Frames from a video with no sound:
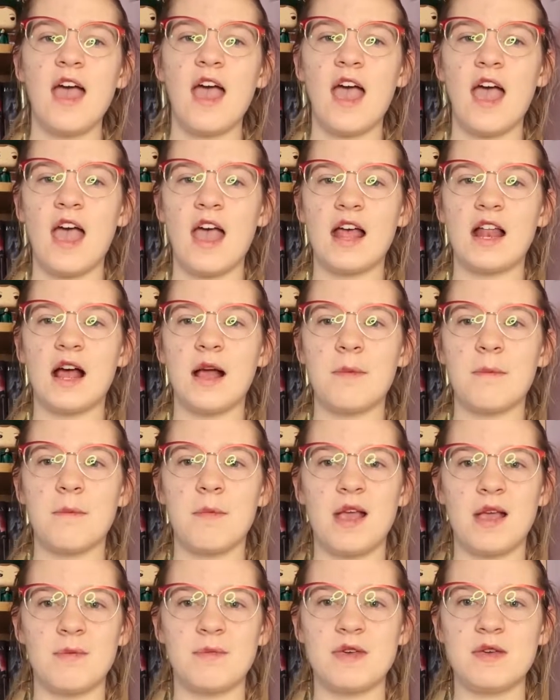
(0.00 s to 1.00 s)
and I
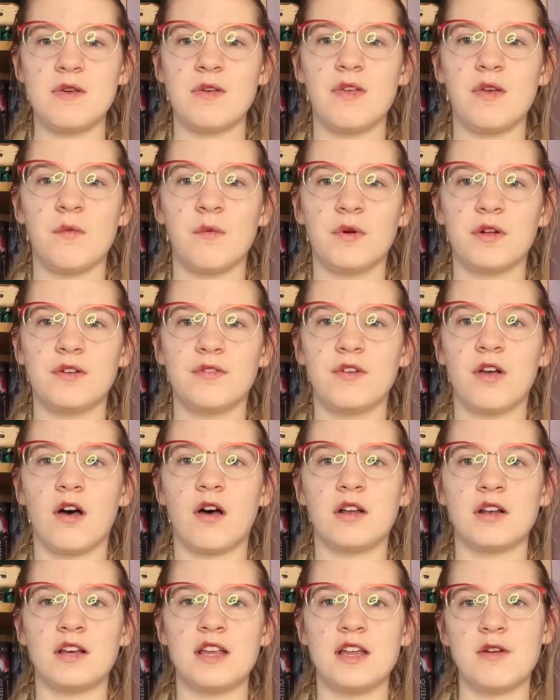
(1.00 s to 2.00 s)
maybe would have
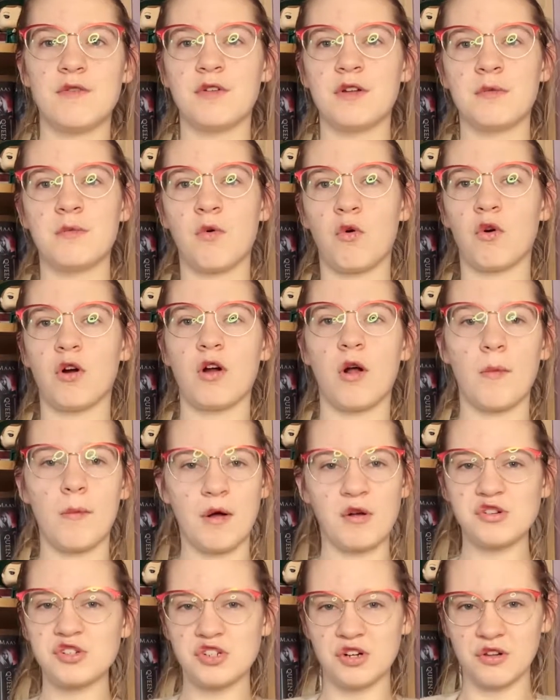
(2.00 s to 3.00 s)
gotten even more
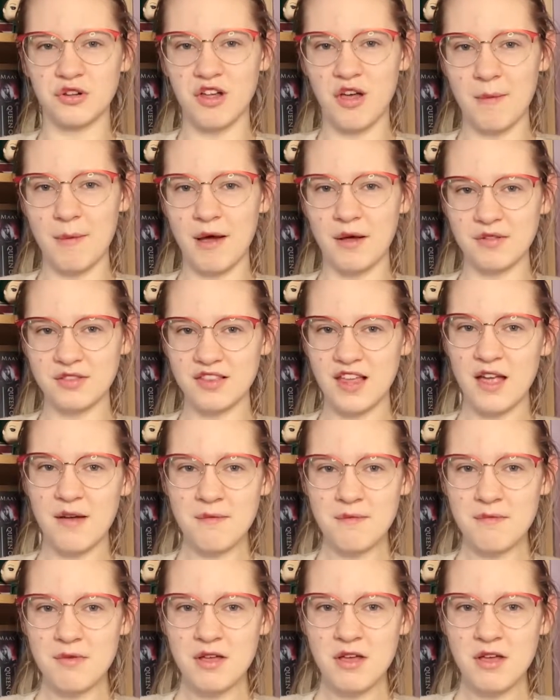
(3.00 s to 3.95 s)
emotional about them.